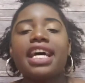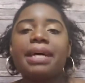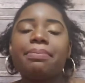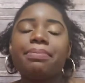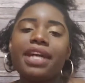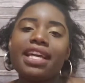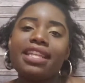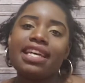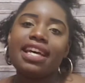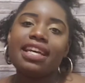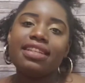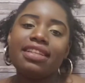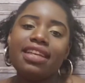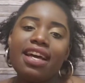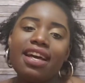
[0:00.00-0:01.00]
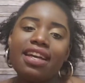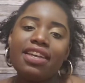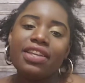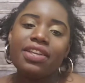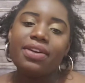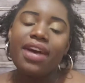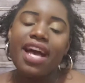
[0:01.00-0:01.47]
I pray that,
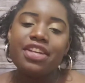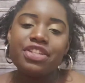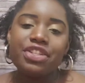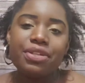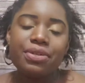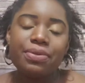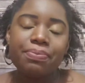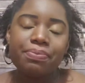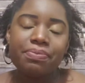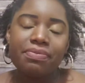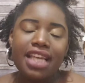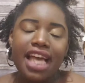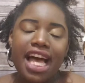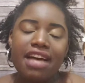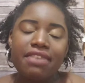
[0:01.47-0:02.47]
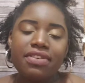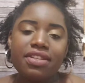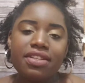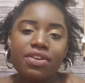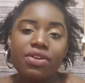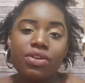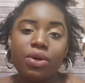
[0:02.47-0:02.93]
you know, as you have
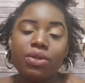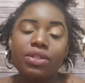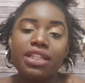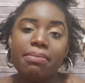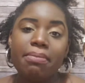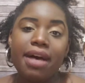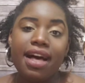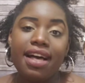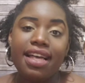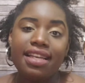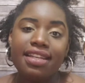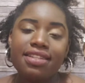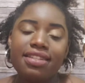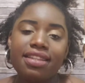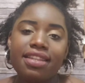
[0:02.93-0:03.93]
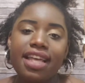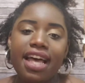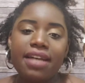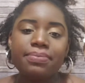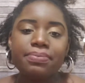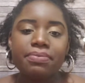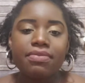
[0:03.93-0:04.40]
a goal in mind,
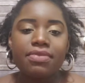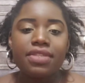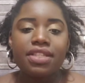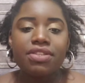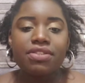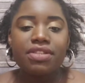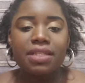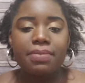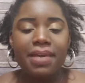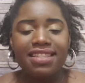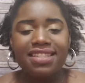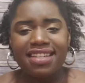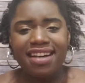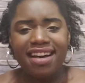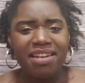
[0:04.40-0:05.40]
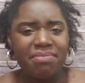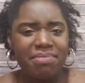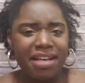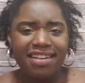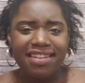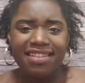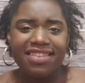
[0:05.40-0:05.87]
that you speak to God
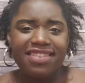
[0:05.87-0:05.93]
about it.